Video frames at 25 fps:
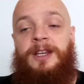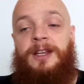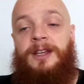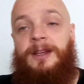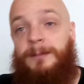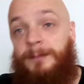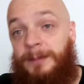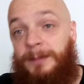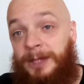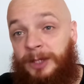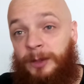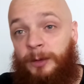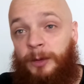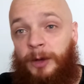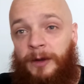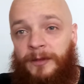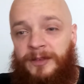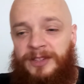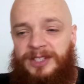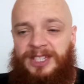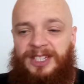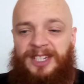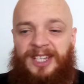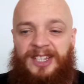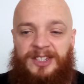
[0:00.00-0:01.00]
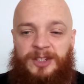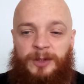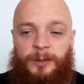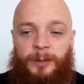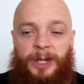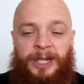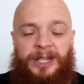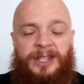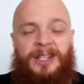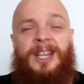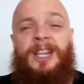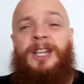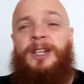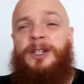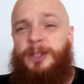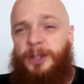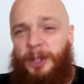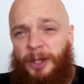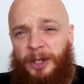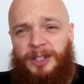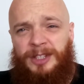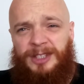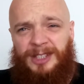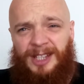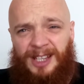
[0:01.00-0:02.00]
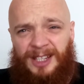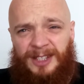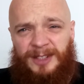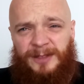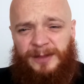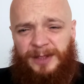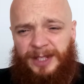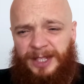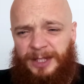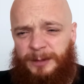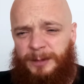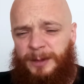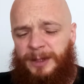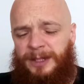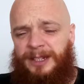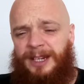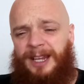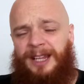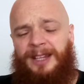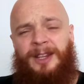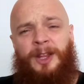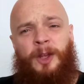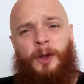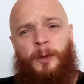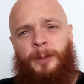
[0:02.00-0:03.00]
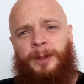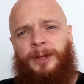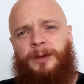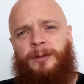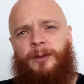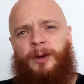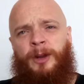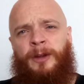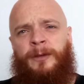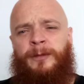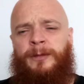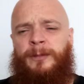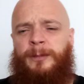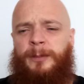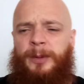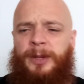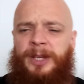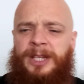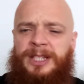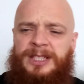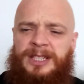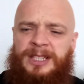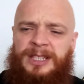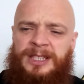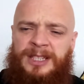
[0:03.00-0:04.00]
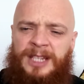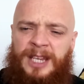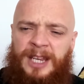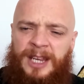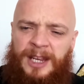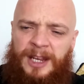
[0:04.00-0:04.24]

Mero obviously gets a win. Two stars for this one, a little bit rough in places,